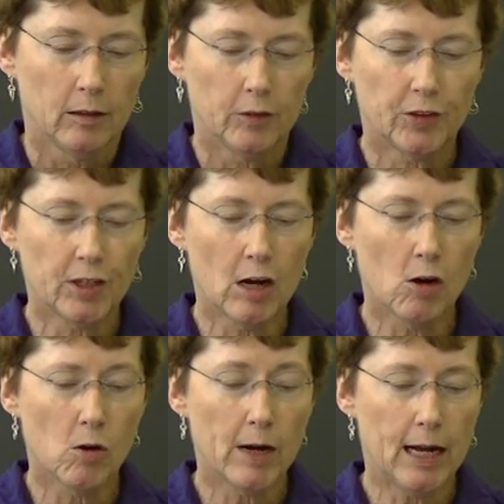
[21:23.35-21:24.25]

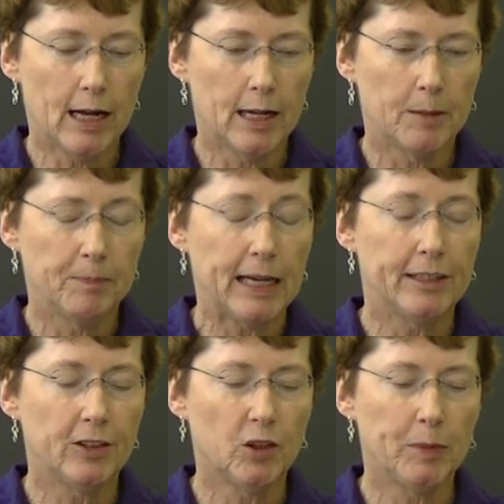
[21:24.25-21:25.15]
So um, I
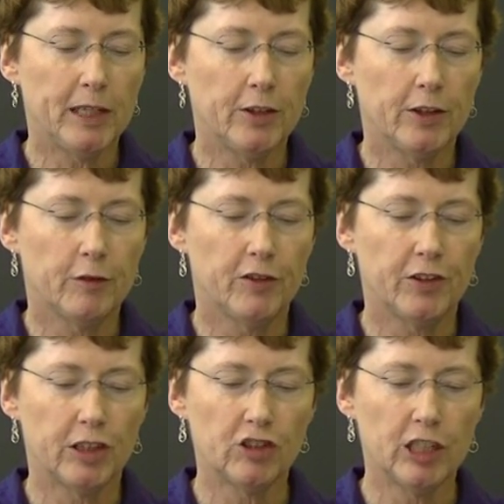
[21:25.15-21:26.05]
did speak to the
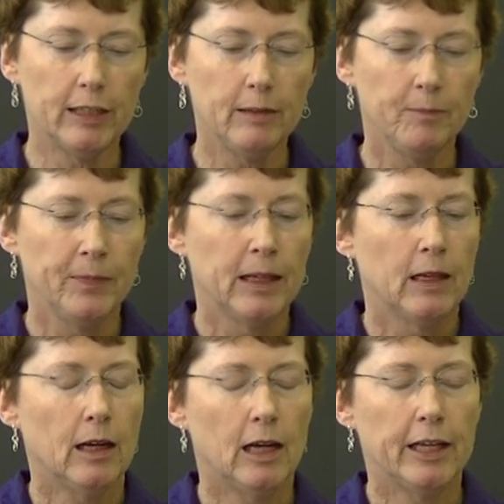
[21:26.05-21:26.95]
physician
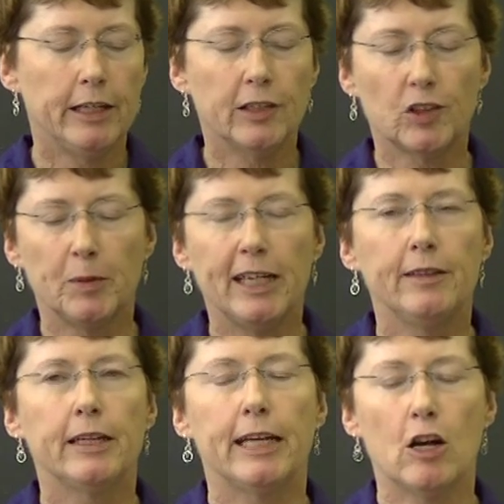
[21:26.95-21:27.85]
uh, he
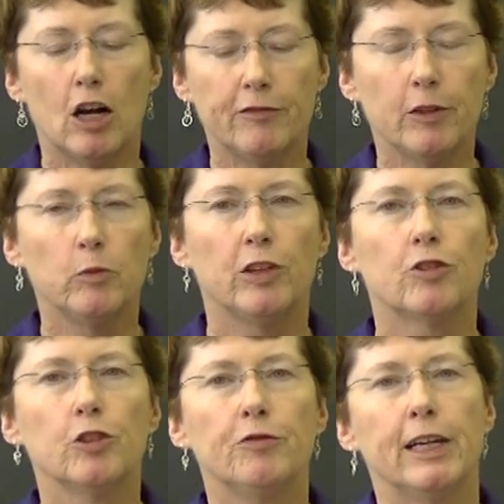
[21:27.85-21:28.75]
explained that he often
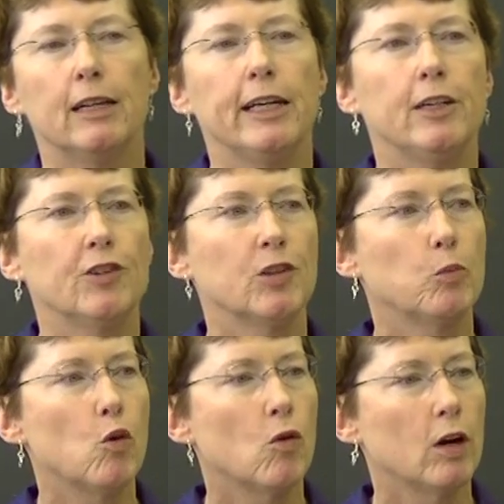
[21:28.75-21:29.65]
withdrew ventilator
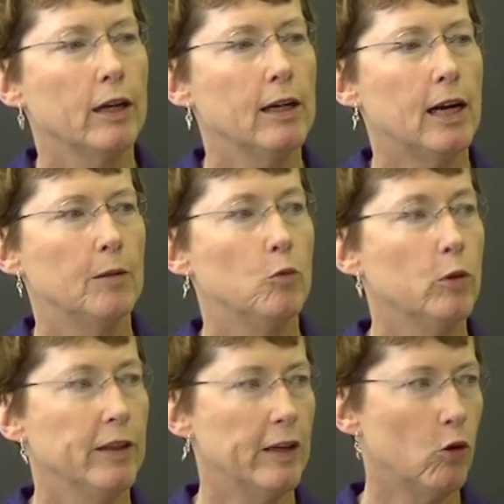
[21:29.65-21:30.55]
support um,
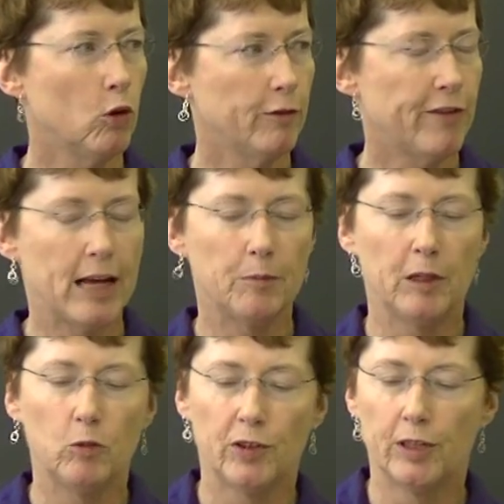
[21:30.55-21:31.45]
when the whole family
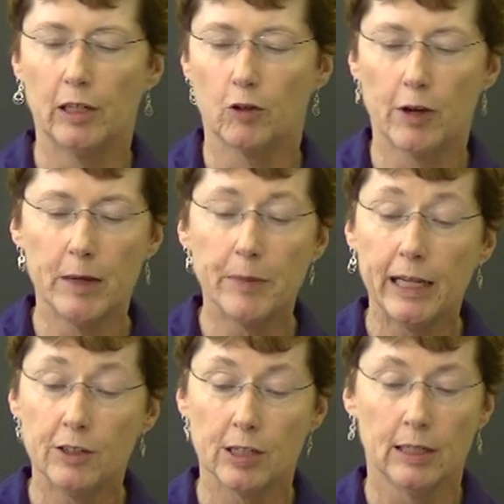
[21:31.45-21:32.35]
was in
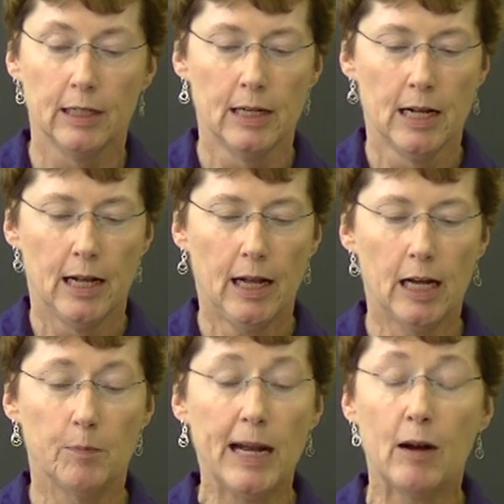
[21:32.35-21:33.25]
agreement,
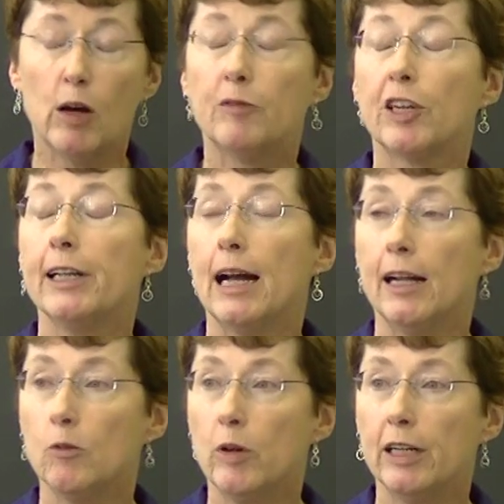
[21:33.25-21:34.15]
um, however,
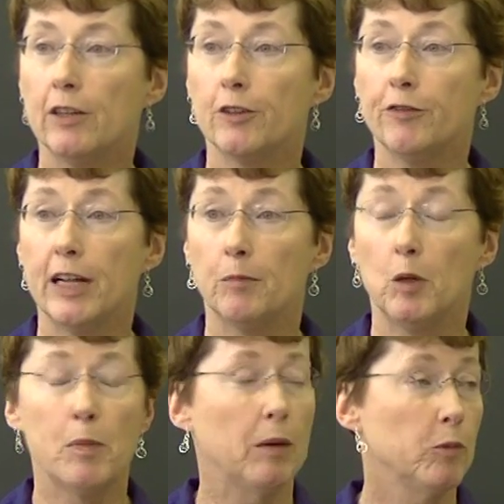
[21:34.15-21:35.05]
not when other family
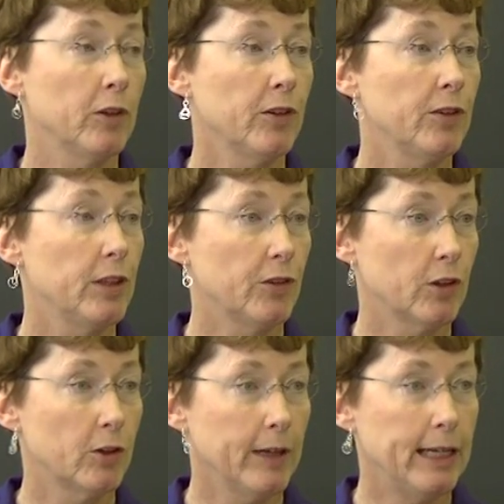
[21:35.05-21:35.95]
members
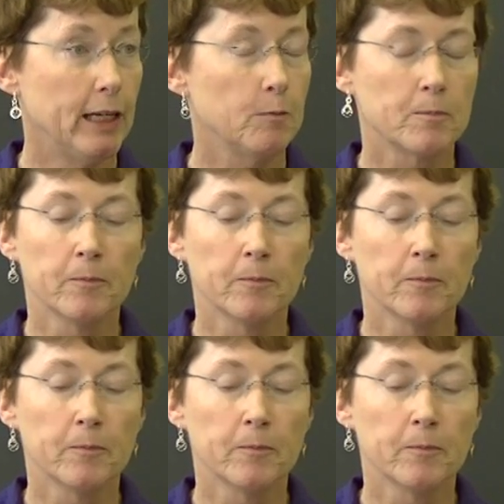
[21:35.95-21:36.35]
disagreed.